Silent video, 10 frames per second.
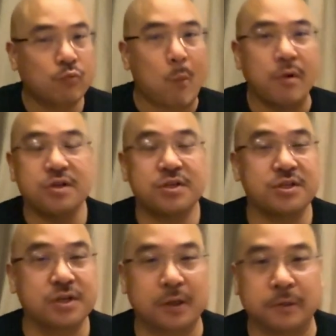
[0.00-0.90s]
This is
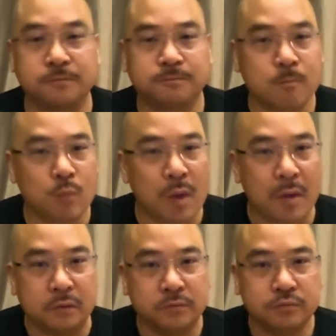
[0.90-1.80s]
a
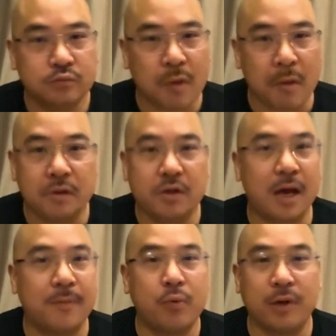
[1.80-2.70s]

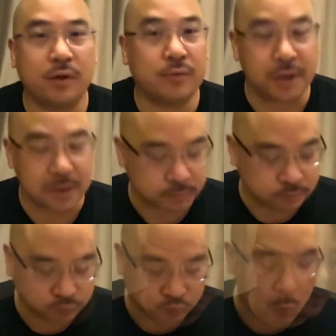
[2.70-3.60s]
9.3.
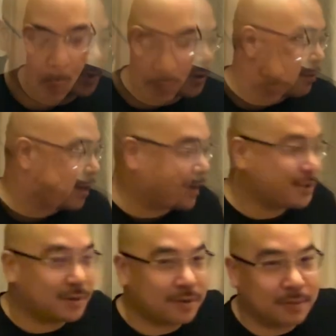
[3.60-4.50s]
So let's go back
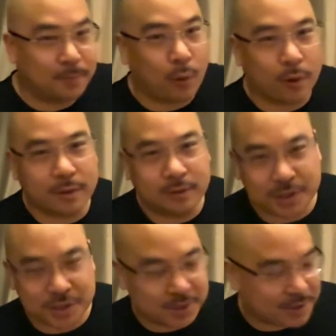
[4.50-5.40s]
to the
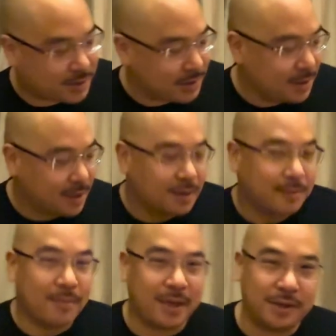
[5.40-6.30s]
Porkalicious
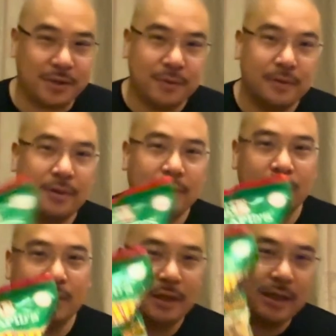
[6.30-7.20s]
menu
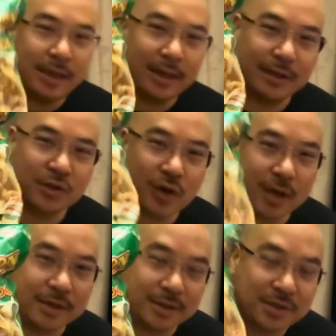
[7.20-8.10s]
and try
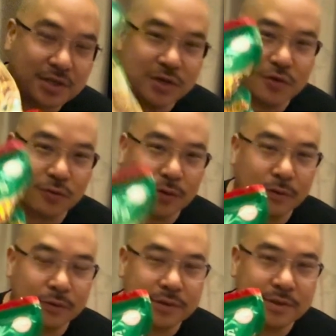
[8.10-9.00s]
these
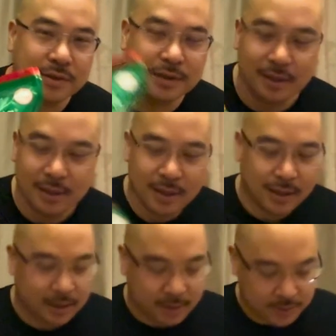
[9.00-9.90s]
chicharrons.
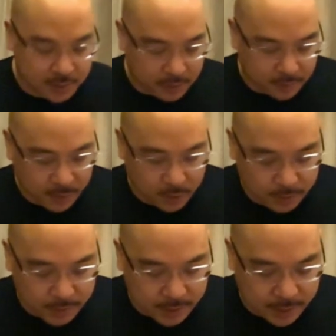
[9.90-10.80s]
So let me open
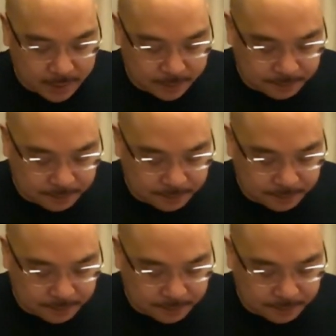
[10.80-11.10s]
it up.